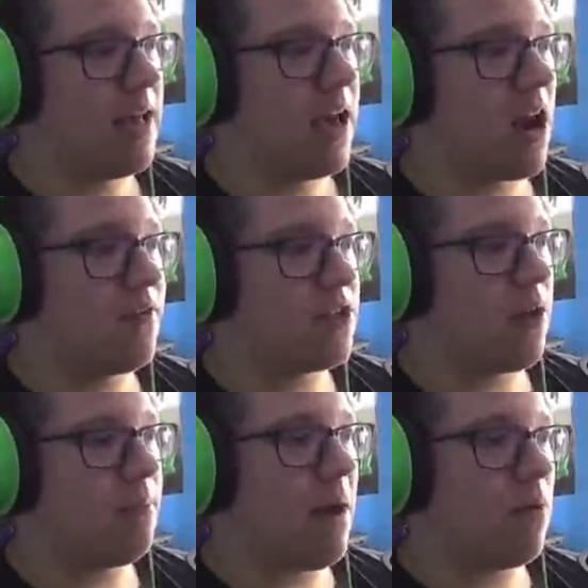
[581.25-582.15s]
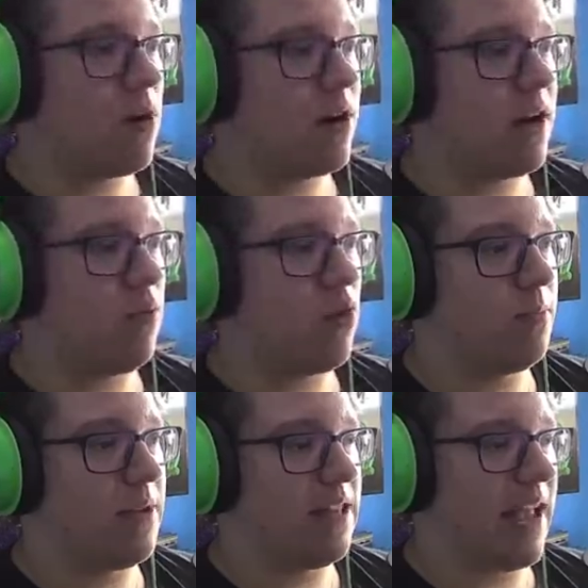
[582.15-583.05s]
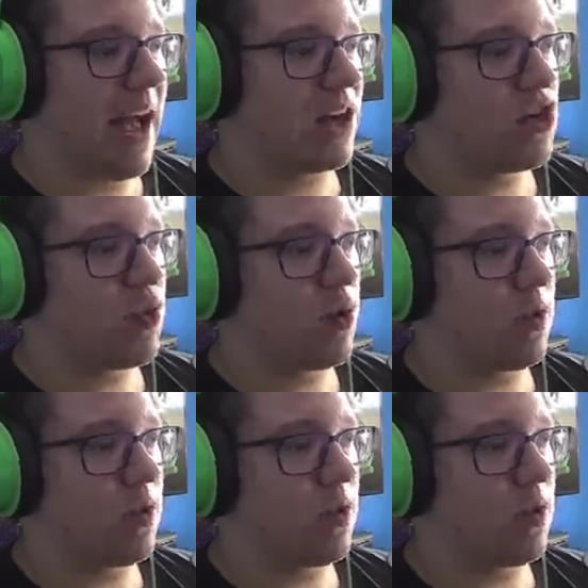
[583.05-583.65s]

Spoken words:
and obviously on Mauer, it would be the actual